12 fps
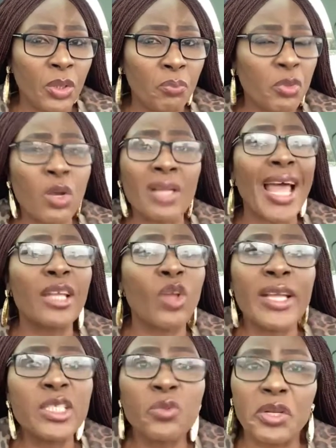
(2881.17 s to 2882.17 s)
Because the
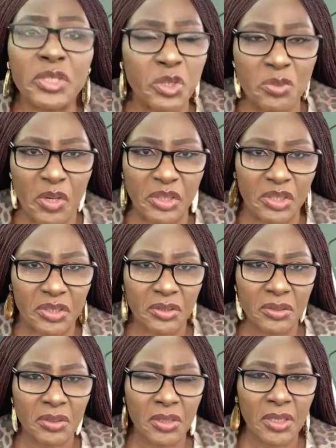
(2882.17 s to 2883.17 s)
anointing was too much.
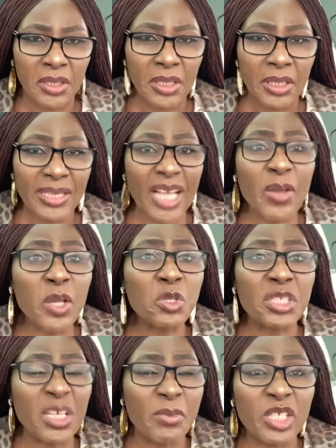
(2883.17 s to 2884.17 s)
That's why you
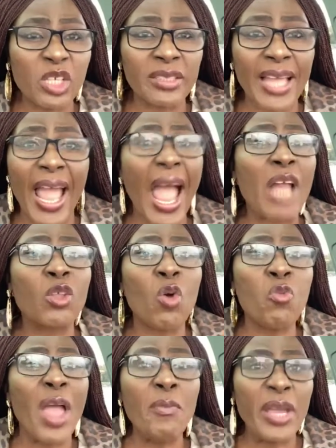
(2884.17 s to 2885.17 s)
see me sometimes I
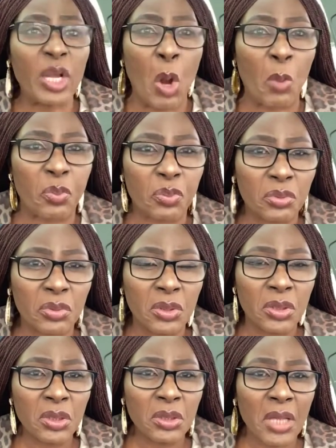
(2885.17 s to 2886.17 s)
don't wear makeup.
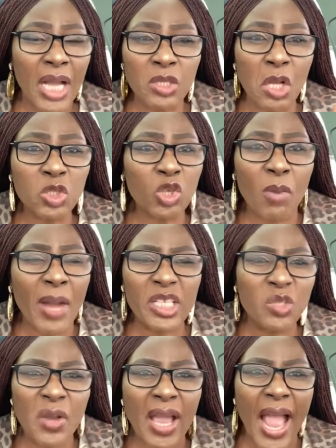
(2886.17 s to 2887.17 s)
I just come out
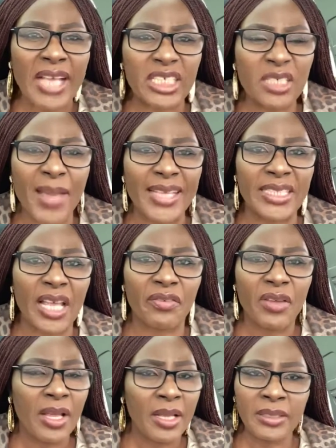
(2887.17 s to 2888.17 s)
the way I see myself.
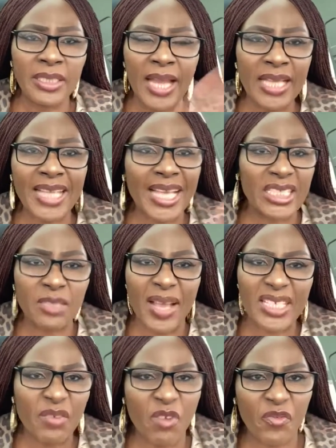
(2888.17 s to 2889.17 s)
The next time I see
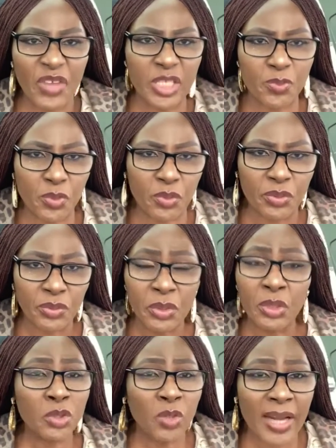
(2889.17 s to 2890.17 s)
myself on Facebook.
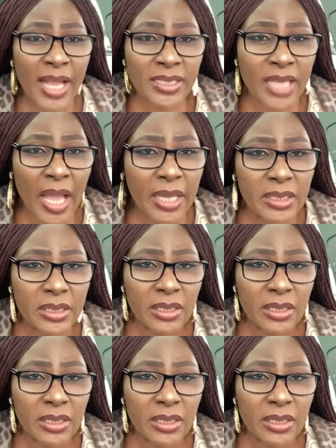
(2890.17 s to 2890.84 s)
You understand?